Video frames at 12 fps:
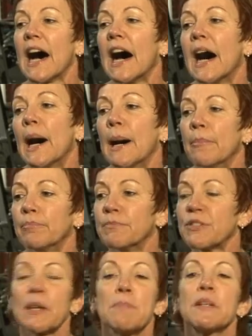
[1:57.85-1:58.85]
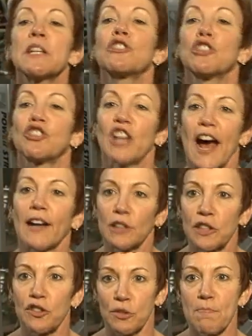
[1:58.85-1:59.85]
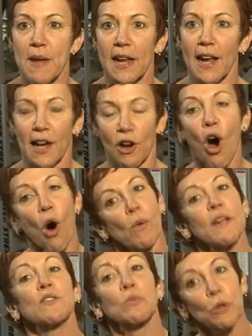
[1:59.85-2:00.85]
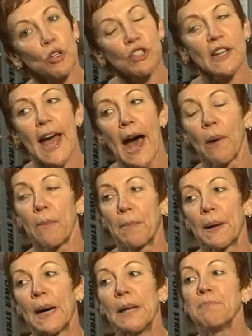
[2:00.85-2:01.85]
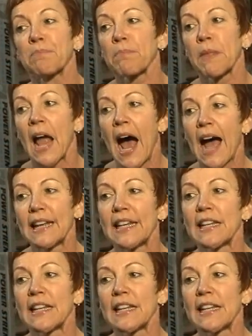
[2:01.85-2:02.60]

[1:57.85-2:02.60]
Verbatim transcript: um, somebody to challenge me. I'd always worked out, but I